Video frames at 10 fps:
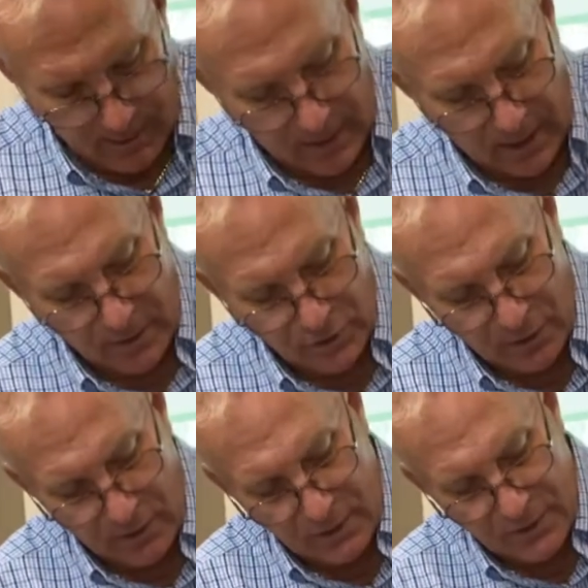and I'll show
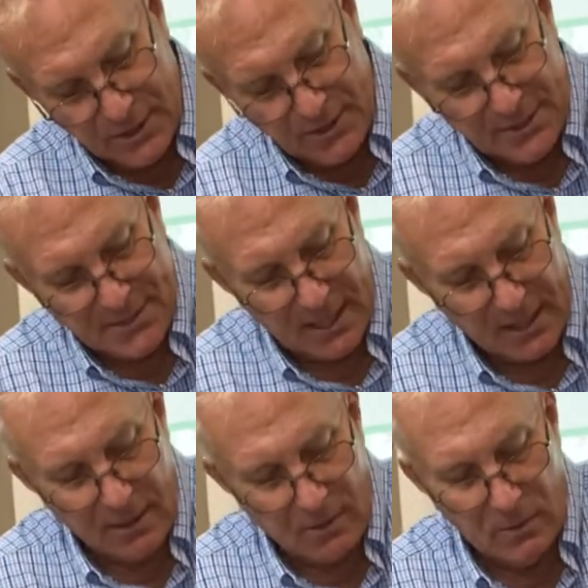you in just a
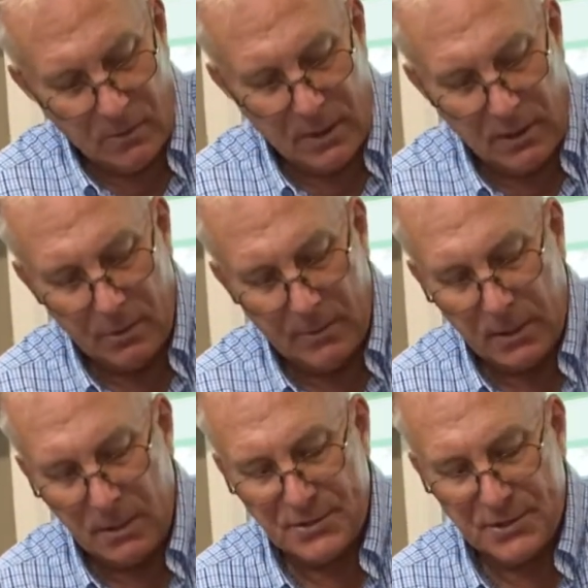second. I'll hold it a little bit
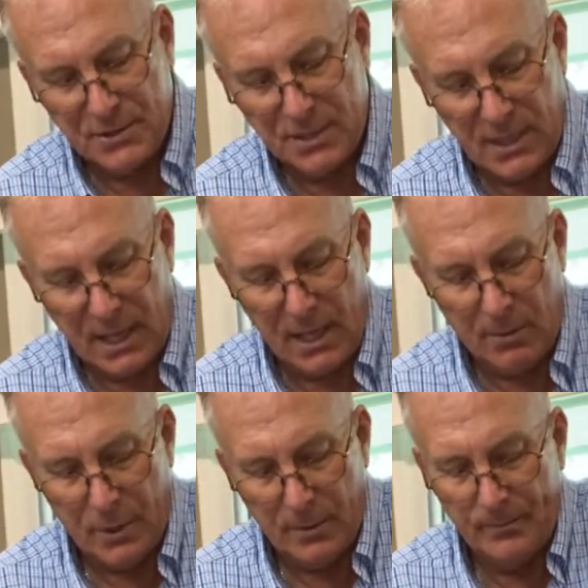closer to the camera.